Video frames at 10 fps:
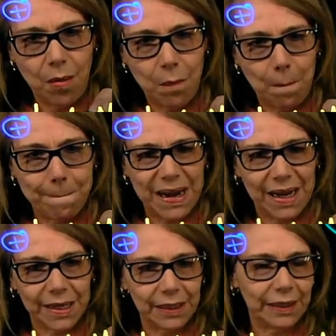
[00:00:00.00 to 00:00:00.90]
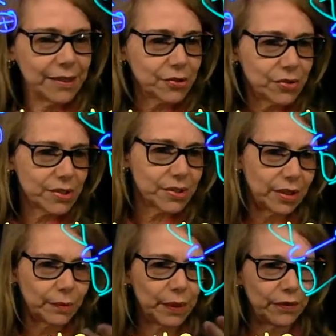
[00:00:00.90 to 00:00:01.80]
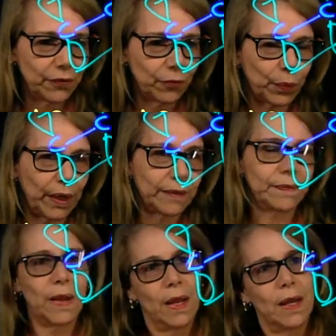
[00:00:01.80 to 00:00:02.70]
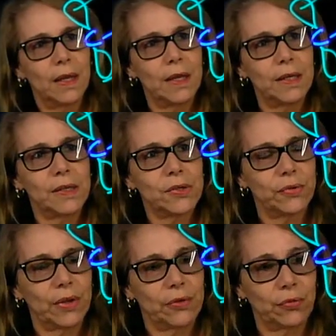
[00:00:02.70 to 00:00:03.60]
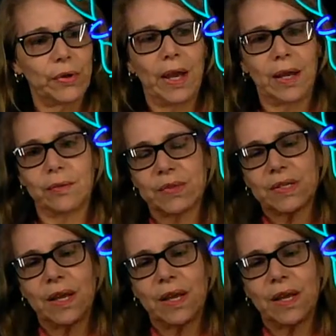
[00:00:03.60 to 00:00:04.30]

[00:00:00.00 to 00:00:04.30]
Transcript: my electrons are going to be spread into the three atoms.